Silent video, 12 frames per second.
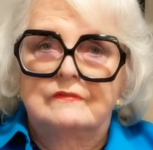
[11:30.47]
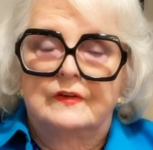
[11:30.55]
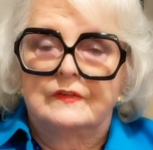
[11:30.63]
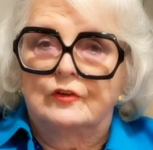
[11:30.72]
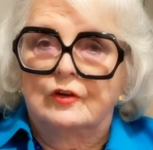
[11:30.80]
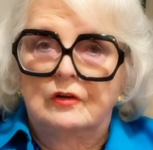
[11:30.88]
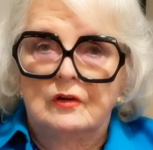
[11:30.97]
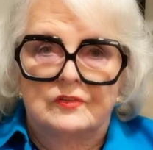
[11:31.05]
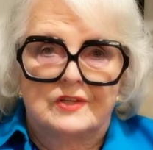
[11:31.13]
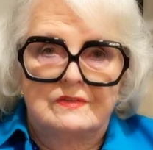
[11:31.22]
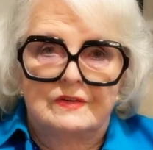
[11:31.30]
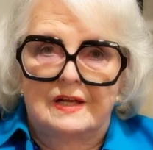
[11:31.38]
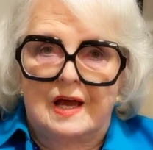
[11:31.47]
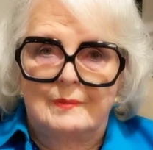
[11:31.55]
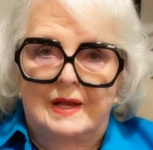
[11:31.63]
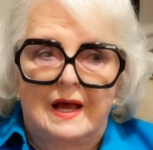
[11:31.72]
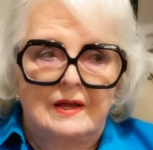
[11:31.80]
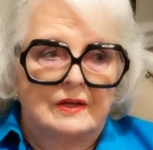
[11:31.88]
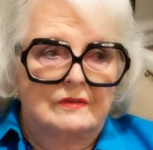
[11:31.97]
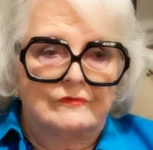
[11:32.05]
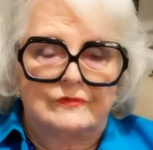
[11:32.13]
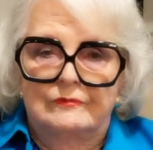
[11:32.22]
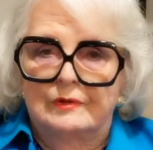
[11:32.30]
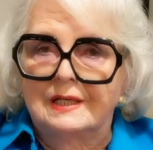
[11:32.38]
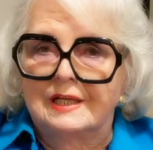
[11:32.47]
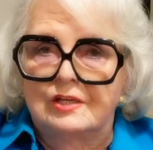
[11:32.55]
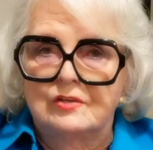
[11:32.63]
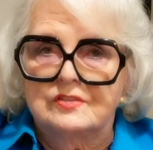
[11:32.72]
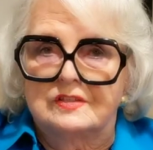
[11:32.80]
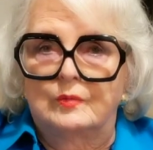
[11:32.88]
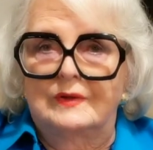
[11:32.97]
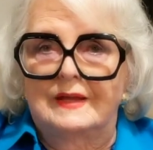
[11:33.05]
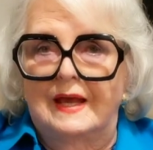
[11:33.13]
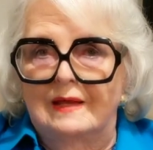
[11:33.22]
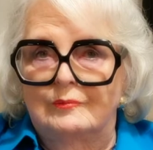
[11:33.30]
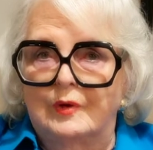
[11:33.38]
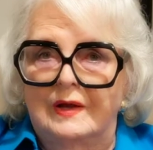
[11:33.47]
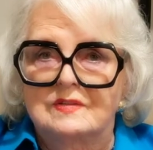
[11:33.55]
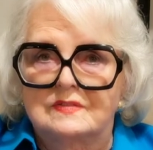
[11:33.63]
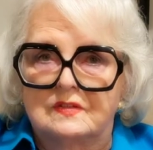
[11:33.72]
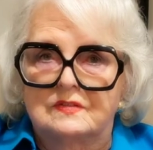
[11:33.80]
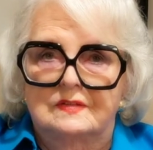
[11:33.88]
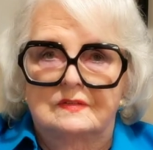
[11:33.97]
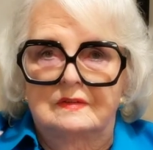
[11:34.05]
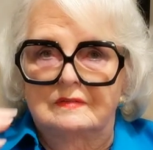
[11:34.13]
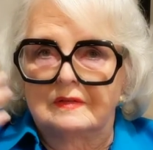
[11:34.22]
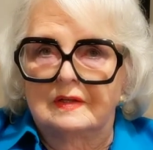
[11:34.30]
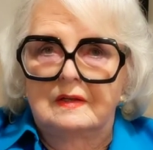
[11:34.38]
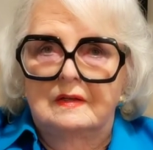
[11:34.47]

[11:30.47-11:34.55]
For the girls, even. I mean, I could have really used it when they had braces and,